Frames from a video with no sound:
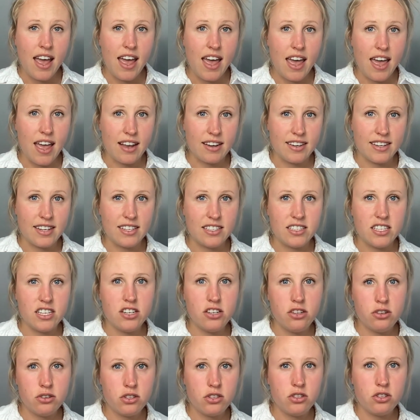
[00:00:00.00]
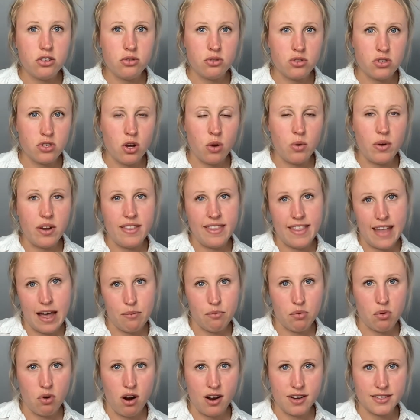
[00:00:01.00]
and continue to do so in
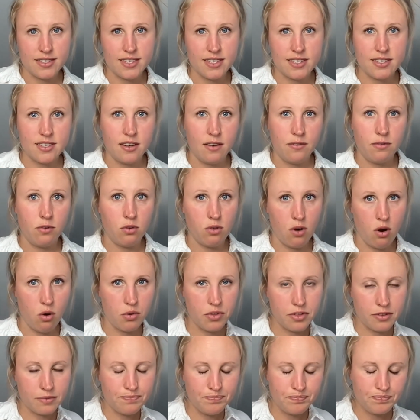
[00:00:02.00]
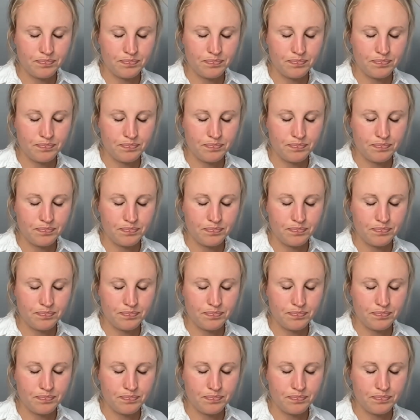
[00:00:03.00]
that process of growth.